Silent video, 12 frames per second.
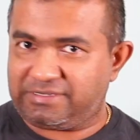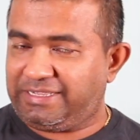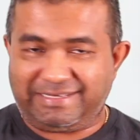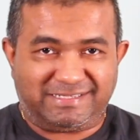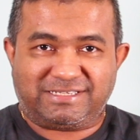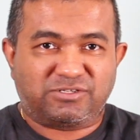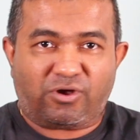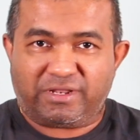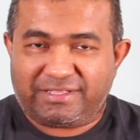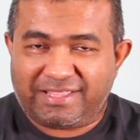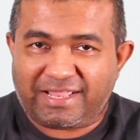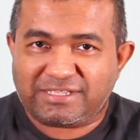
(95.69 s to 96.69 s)
It is
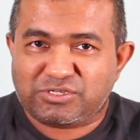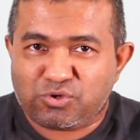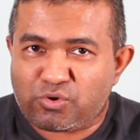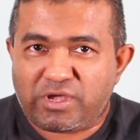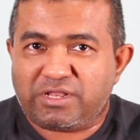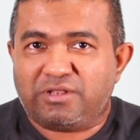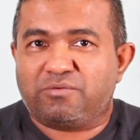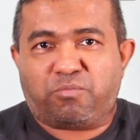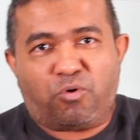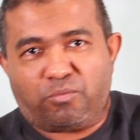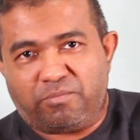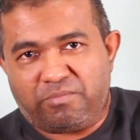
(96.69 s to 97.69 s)
not, there is no
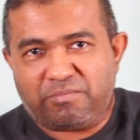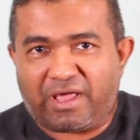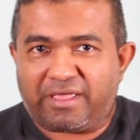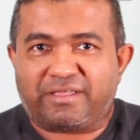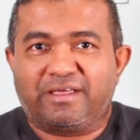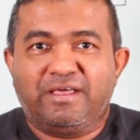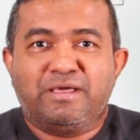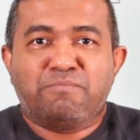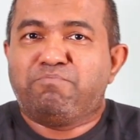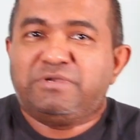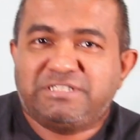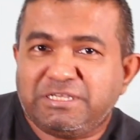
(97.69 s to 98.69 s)
any like
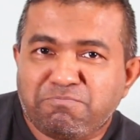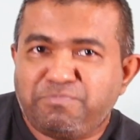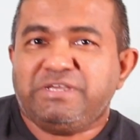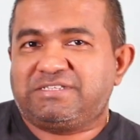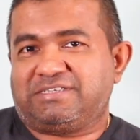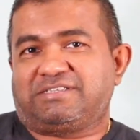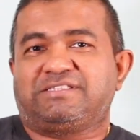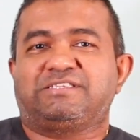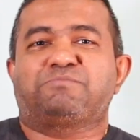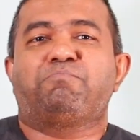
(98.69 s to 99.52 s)
missing pieces this,